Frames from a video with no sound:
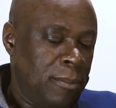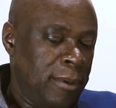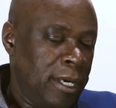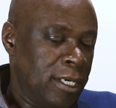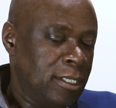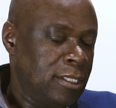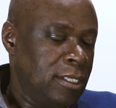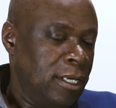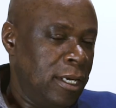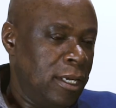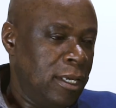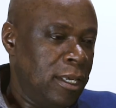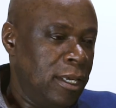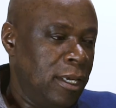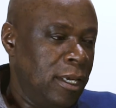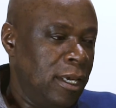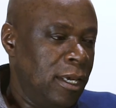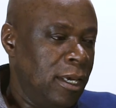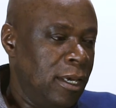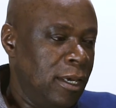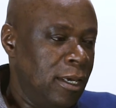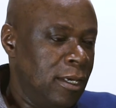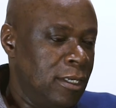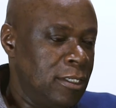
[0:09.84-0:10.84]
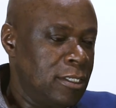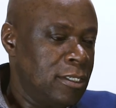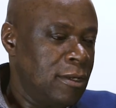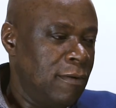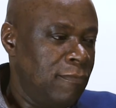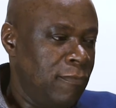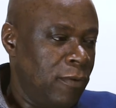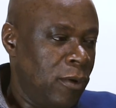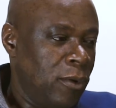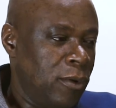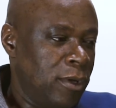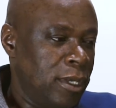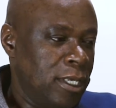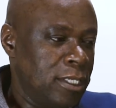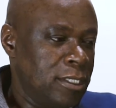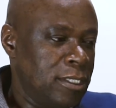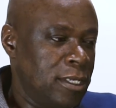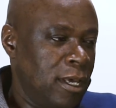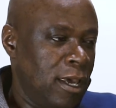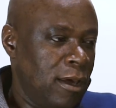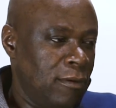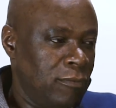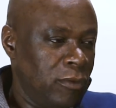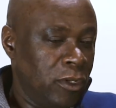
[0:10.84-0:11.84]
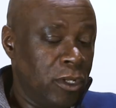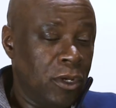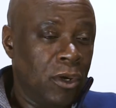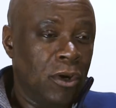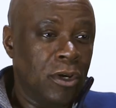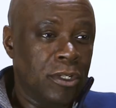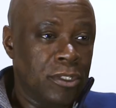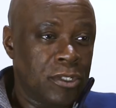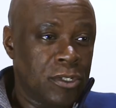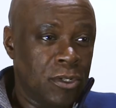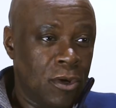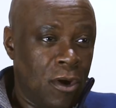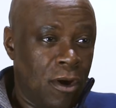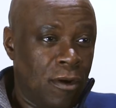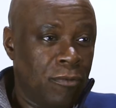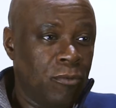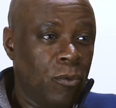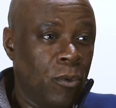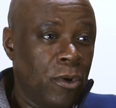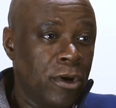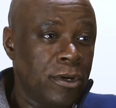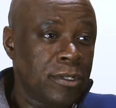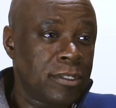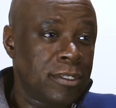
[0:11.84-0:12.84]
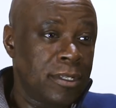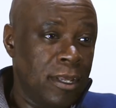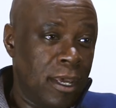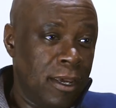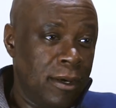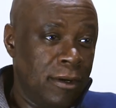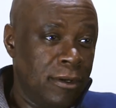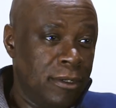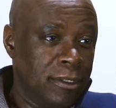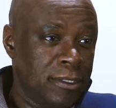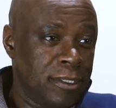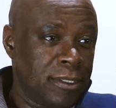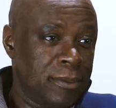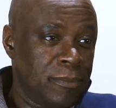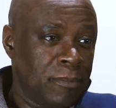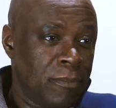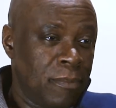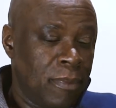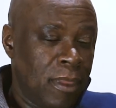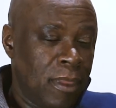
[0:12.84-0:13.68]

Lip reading: JebX Inc. is focused heavily on software sales.